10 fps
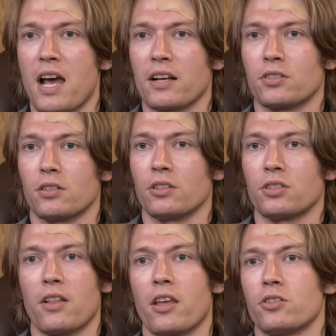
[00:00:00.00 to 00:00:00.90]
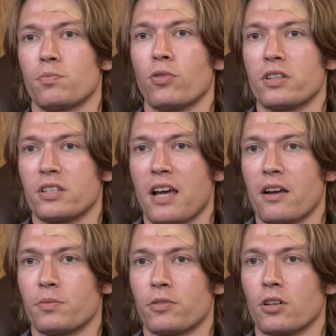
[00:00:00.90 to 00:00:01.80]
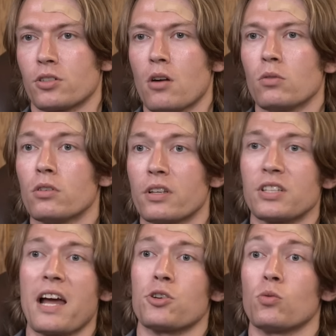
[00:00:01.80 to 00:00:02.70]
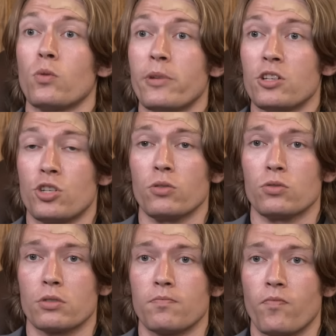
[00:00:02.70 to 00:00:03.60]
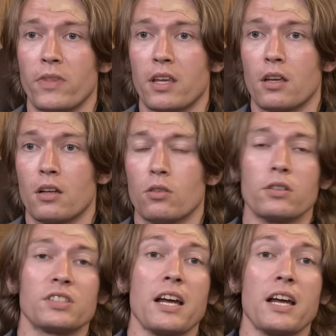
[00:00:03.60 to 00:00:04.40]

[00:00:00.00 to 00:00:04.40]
exodus, and they're just pointing out it's because, oh, look, there's actual women and children. Look, there's